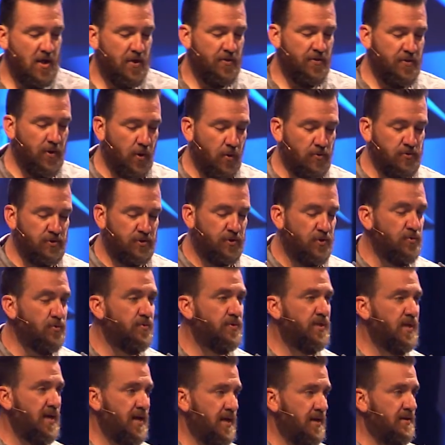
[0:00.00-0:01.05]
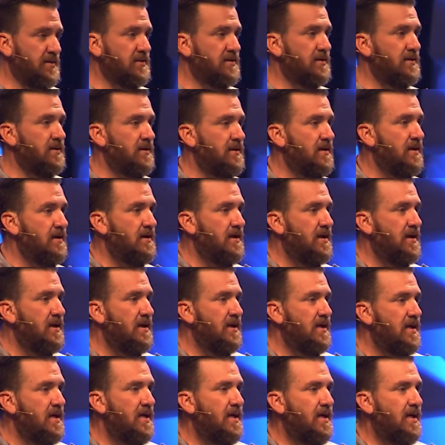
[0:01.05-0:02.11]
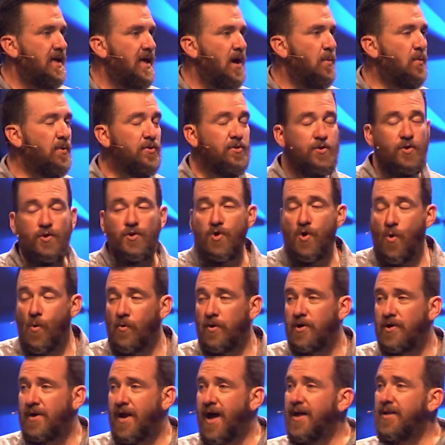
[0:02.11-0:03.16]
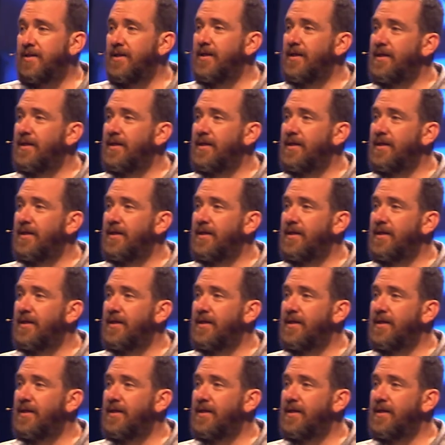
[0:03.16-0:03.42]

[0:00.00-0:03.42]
those two things. And whether you know it or not,